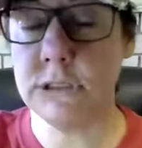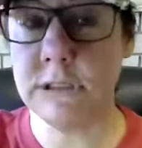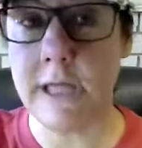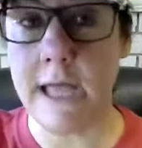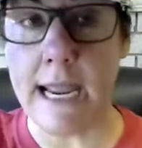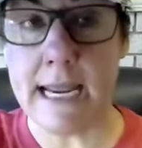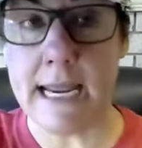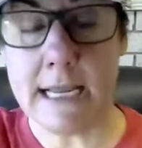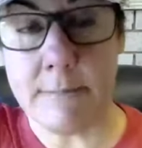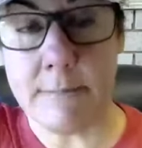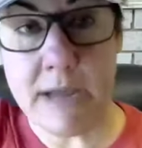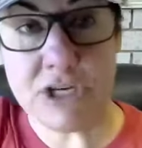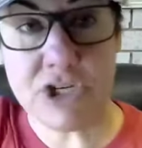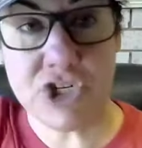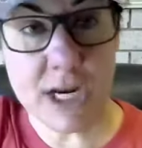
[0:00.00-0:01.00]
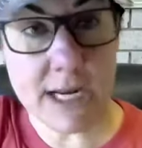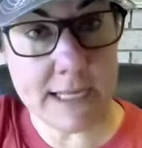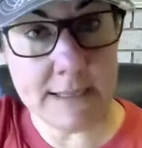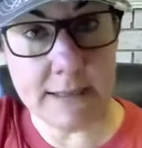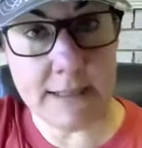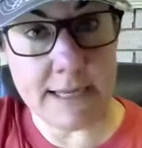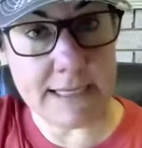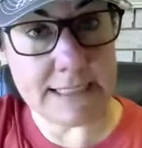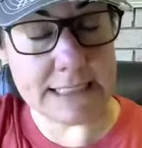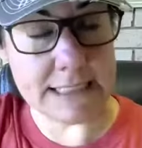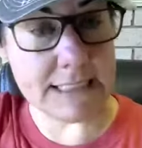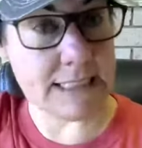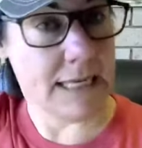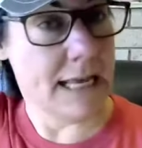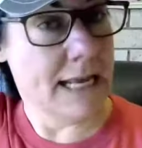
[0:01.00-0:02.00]
like my chicken
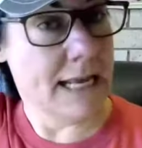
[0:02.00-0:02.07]
list.